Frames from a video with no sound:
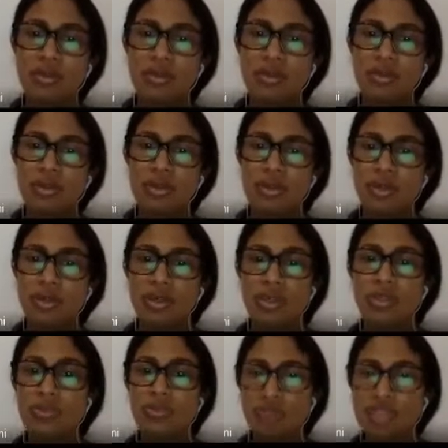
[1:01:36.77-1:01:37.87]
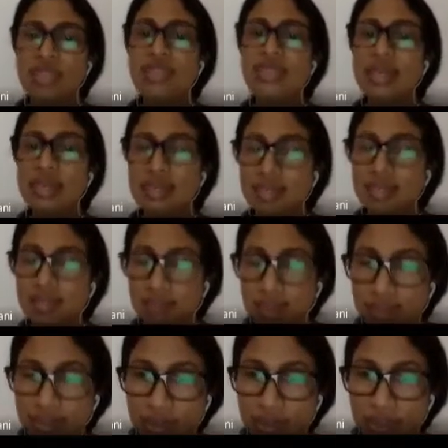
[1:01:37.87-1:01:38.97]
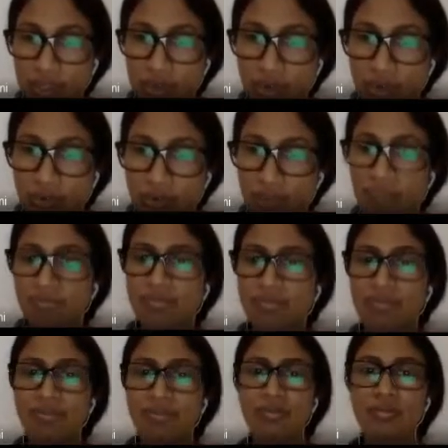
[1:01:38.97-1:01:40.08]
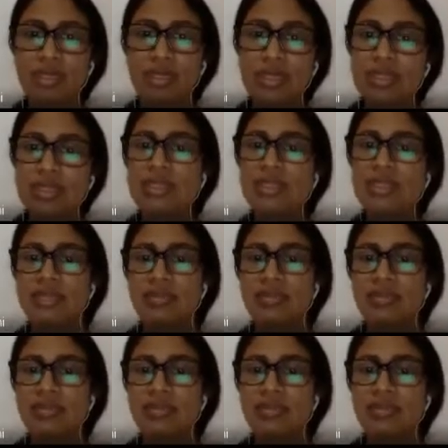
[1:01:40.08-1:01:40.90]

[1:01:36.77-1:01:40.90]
to facilitate the transaction of the system.